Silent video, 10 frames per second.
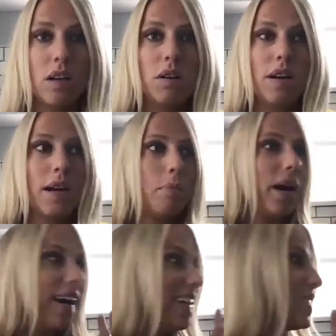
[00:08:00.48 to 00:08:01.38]
okay,
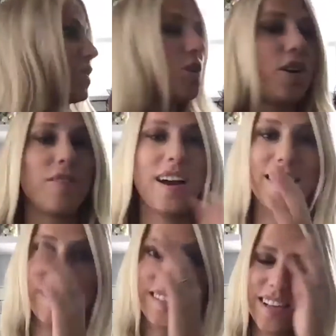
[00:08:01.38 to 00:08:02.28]
bye, and just turn around,
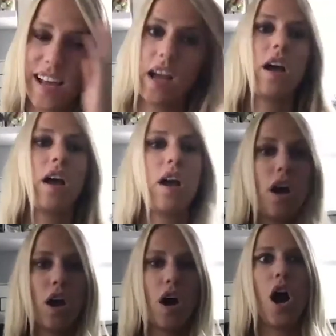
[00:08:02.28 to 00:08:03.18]
it's like,
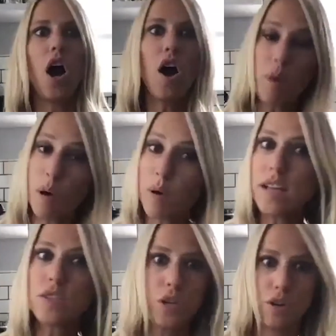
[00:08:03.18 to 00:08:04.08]
oh, okay,
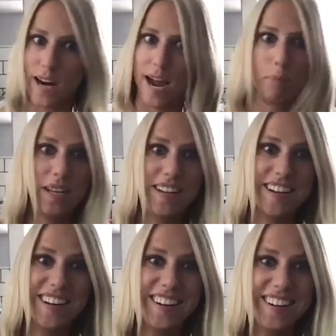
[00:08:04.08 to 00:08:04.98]
so you're happy
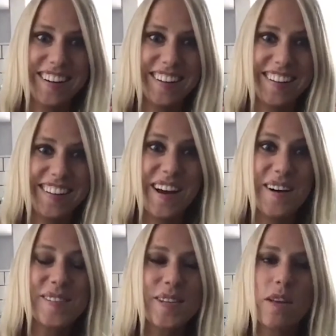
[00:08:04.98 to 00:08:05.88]
here,
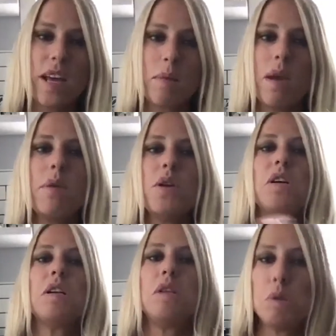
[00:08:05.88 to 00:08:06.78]
so like maybe you
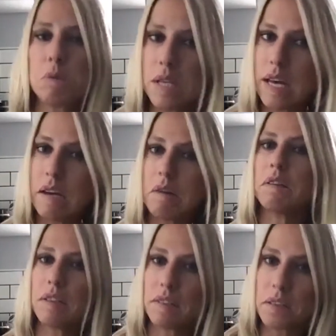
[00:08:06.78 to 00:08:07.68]
could use that on
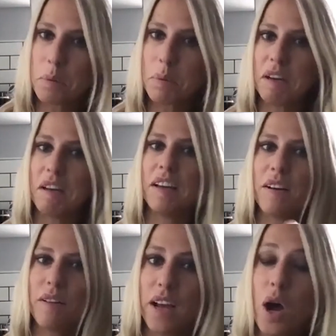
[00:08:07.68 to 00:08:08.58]
her a little bit,
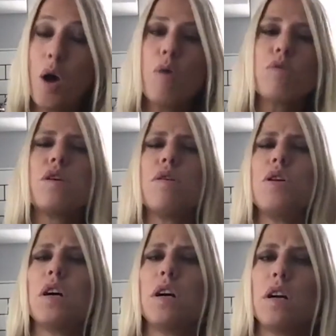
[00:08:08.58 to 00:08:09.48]
like, oh, so
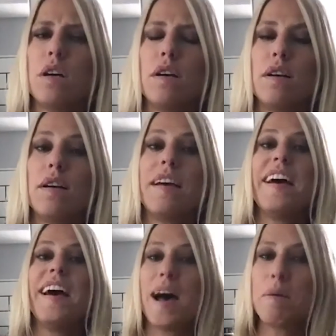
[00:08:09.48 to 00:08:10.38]
you're
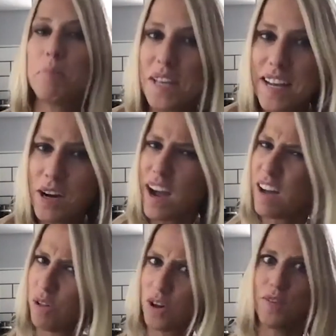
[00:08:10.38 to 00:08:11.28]
happy here? How
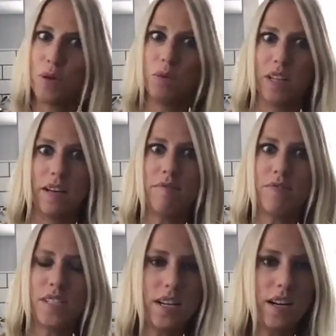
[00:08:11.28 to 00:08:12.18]
long have you lived
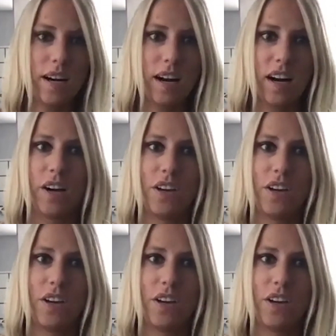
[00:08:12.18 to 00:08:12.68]
here?